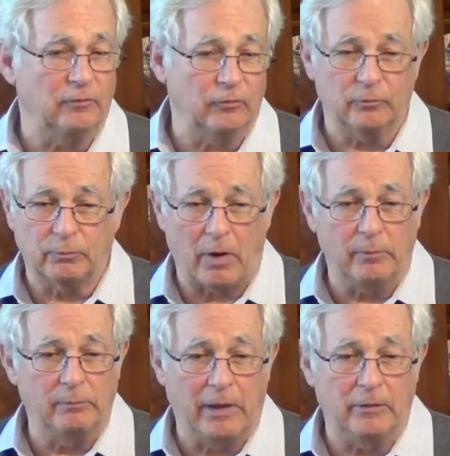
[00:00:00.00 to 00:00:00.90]
this was
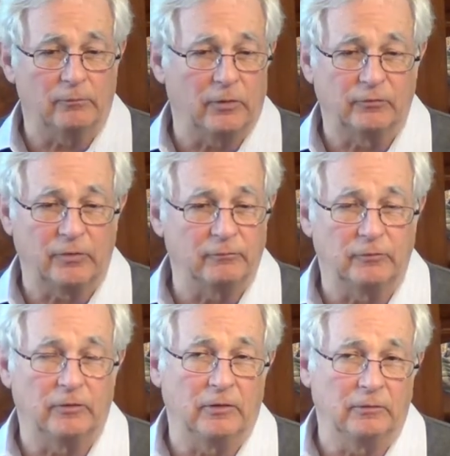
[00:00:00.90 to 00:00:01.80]
probably made around
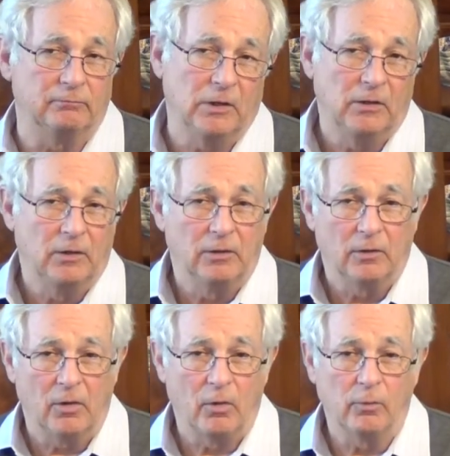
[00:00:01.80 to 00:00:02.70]

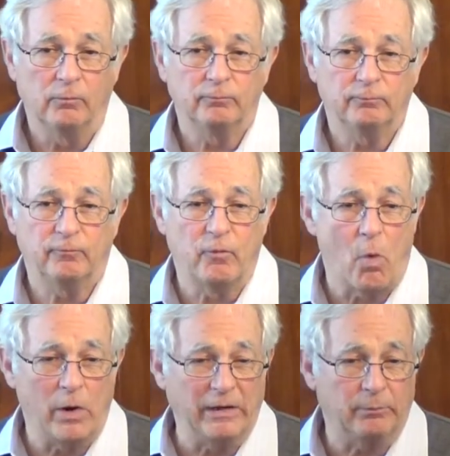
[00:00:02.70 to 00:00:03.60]

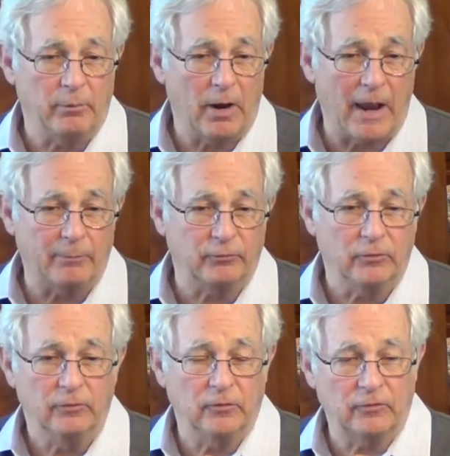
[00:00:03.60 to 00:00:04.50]
1740 perhaps,
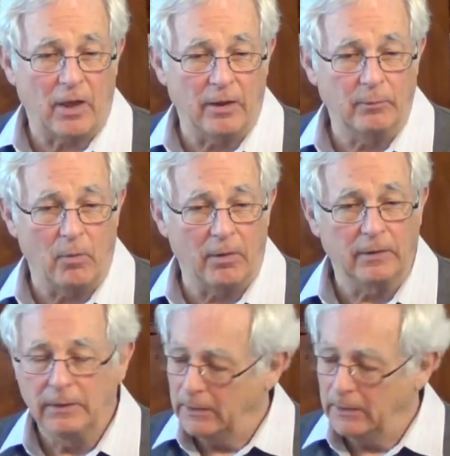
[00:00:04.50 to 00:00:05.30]
this highboy.